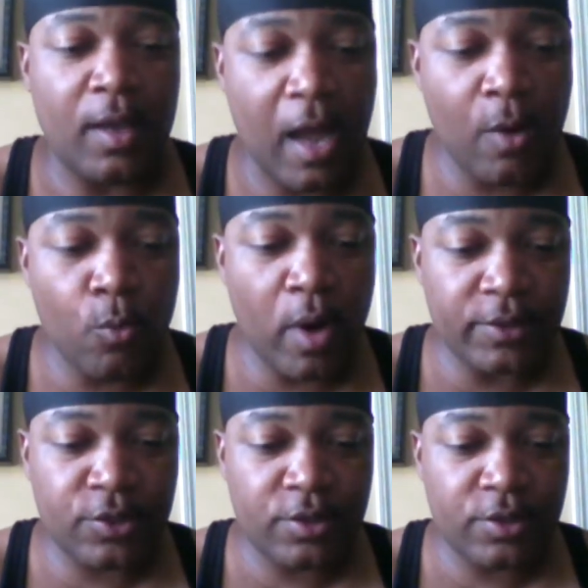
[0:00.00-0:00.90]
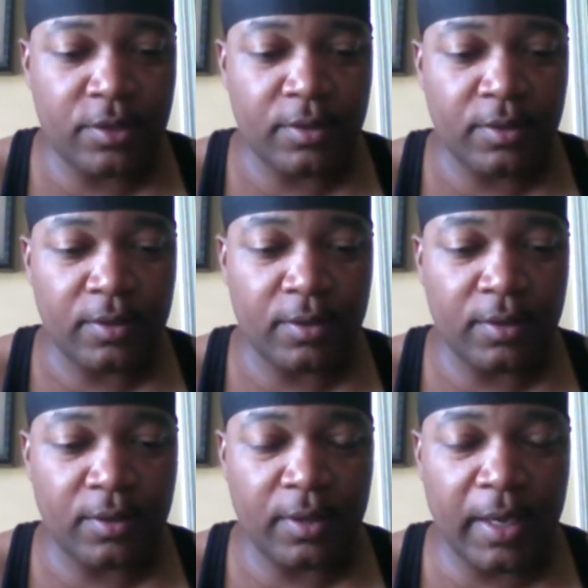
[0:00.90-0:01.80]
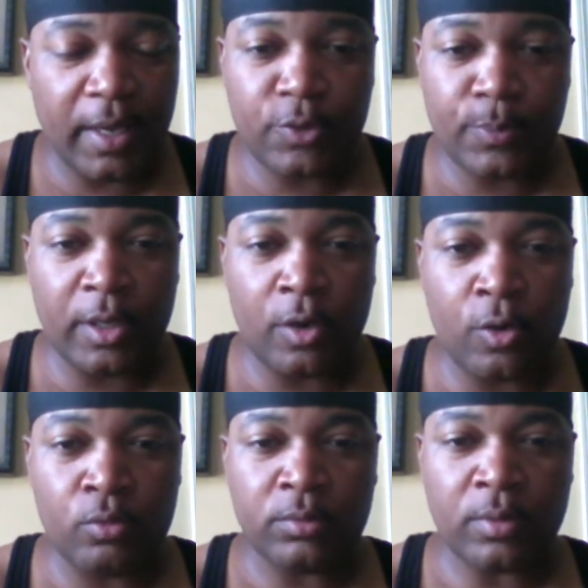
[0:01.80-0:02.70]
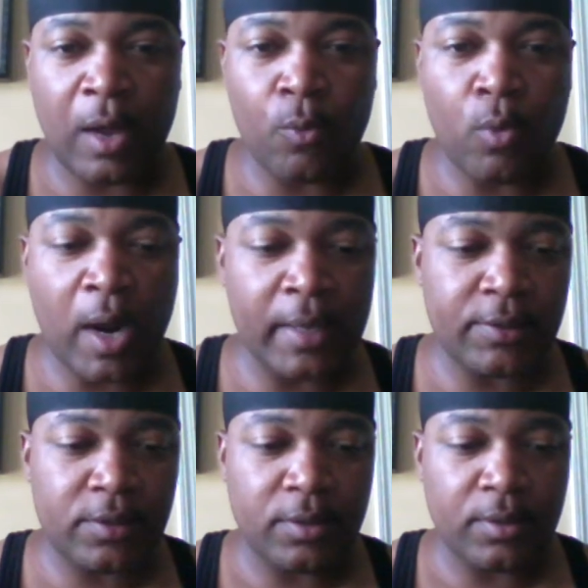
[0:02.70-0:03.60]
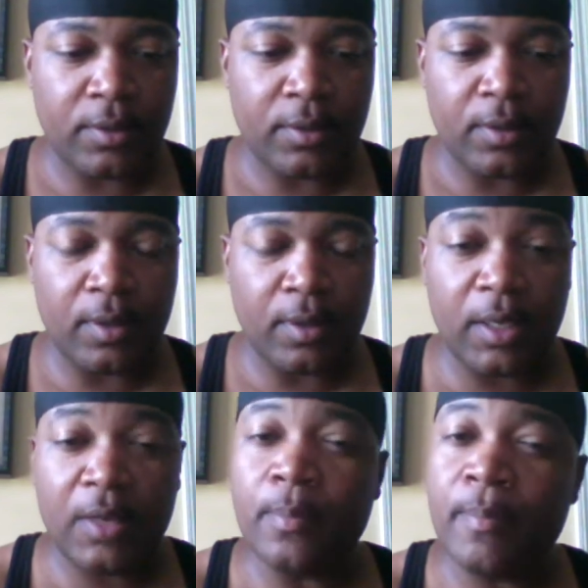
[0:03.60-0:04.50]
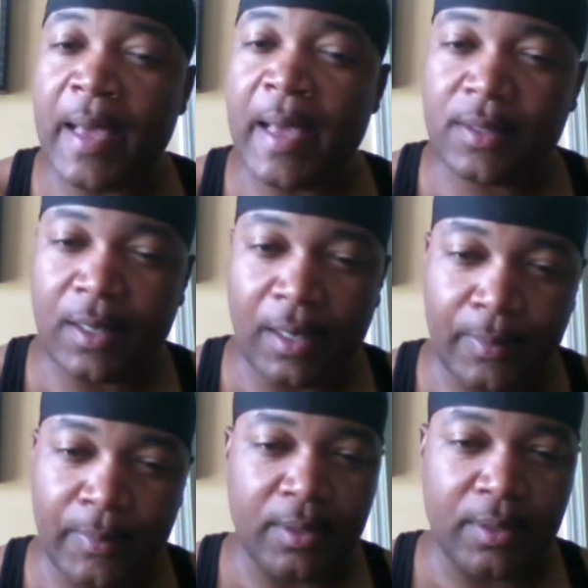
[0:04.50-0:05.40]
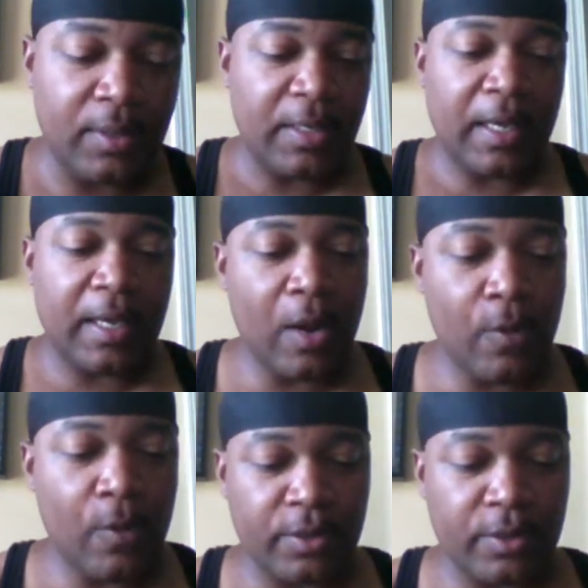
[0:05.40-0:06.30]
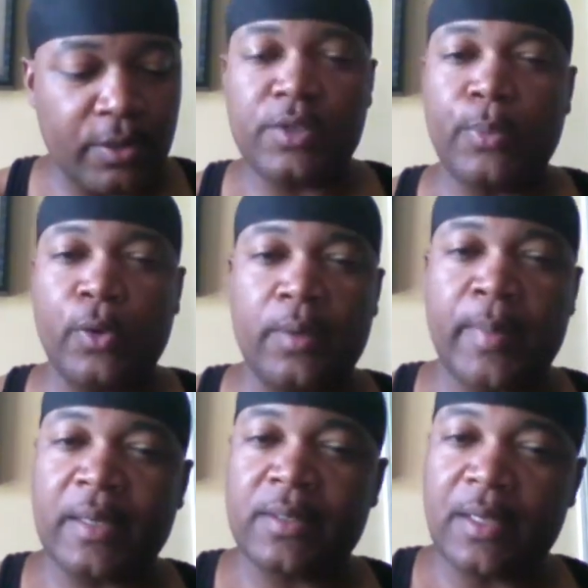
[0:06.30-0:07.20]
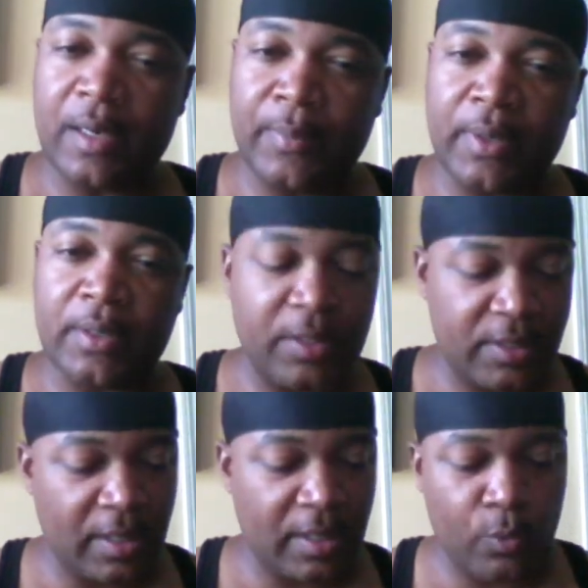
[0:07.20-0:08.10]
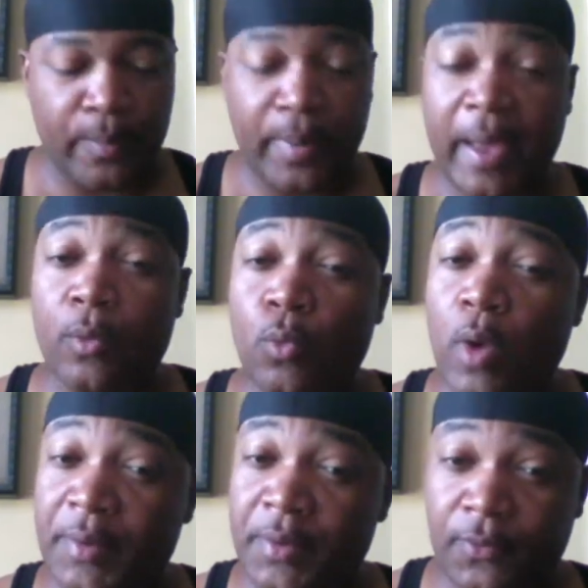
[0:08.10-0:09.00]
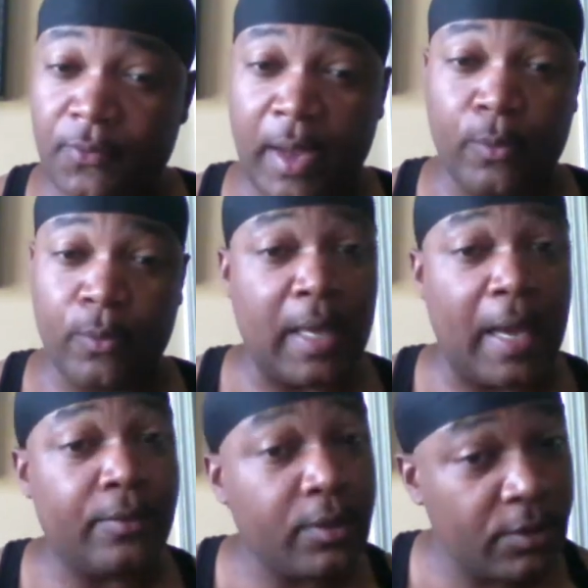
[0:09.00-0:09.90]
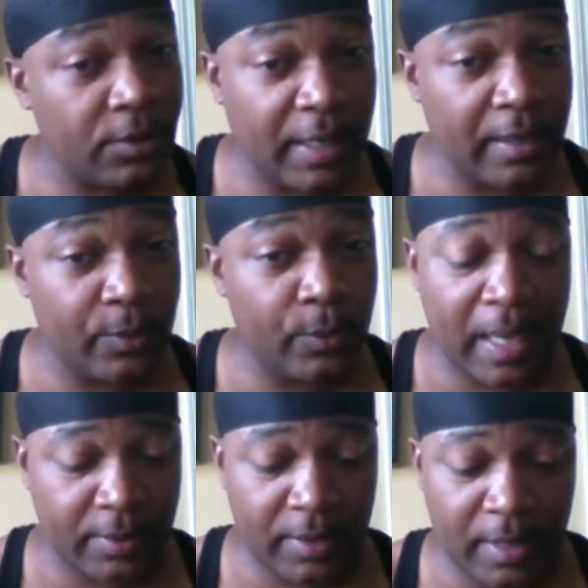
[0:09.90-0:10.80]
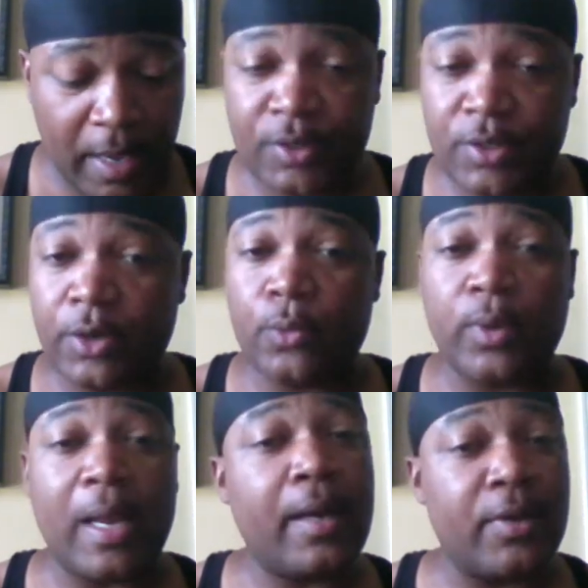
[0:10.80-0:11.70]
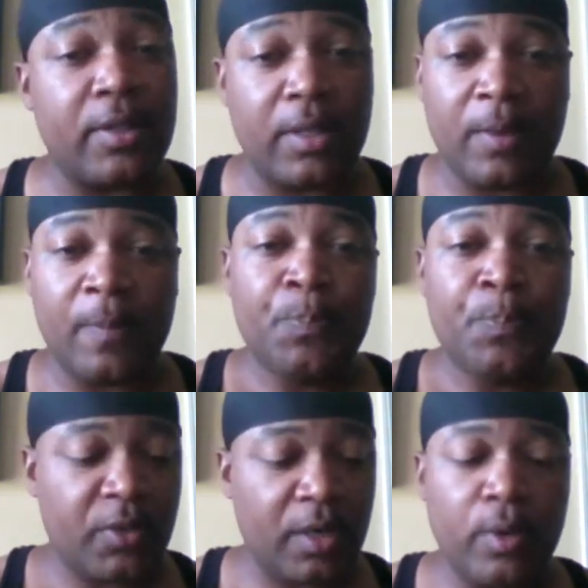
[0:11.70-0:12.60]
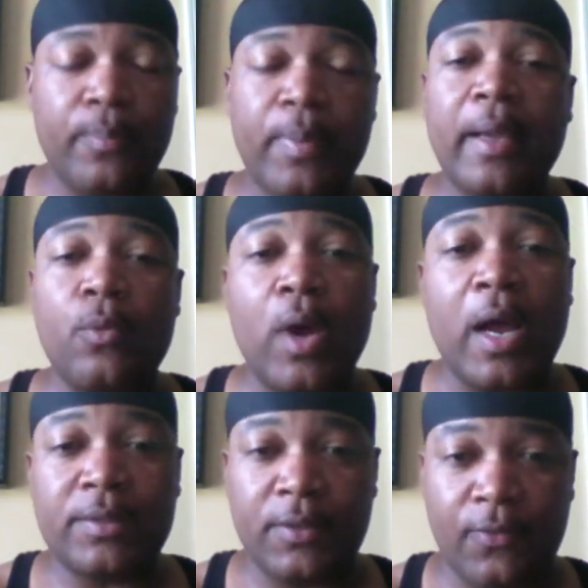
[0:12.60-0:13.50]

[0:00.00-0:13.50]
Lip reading: I watched HBO, I watched even Max Kellerman. And I was so disappointed in Max Kellerman because he said he went back and watched the fight without the sound, without the commentary, without everything. Said he went back and watched the